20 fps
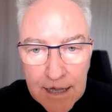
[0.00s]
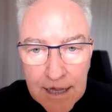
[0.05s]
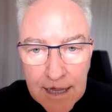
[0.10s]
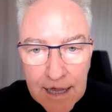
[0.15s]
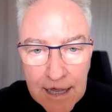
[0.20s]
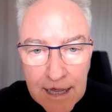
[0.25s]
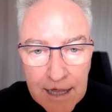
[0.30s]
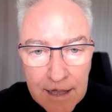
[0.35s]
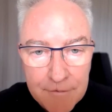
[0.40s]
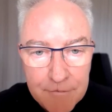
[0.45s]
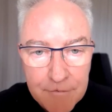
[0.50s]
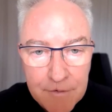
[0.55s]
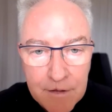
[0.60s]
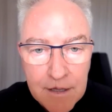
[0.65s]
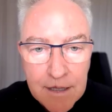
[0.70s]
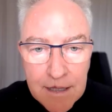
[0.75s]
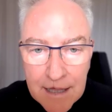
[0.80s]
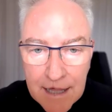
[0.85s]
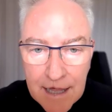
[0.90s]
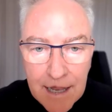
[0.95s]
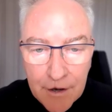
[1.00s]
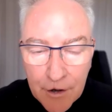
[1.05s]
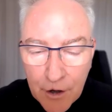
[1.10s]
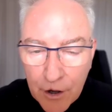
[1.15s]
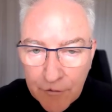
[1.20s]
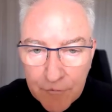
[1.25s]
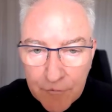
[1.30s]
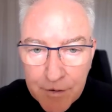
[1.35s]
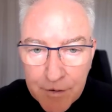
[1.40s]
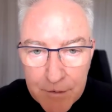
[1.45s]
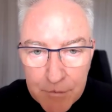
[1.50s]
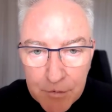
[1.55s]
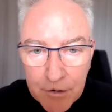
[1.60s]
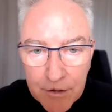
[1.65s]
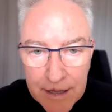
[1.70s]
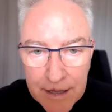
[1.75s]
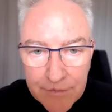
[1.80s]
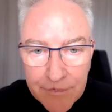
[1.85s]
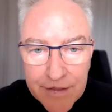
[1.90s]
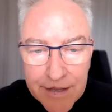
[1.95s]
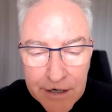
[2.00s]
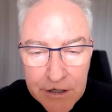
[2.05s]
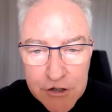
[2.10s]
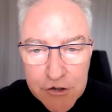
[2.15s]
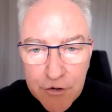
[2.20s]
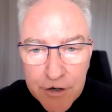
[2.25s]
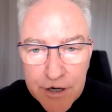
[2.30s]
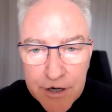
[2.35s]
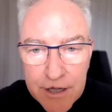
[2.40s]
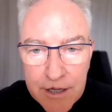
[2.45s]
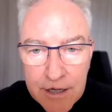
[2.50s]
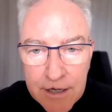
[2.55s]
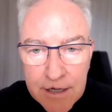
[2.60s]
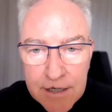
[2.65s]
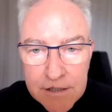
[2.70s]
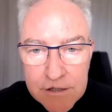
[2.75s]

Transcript: a lot of people in the industry.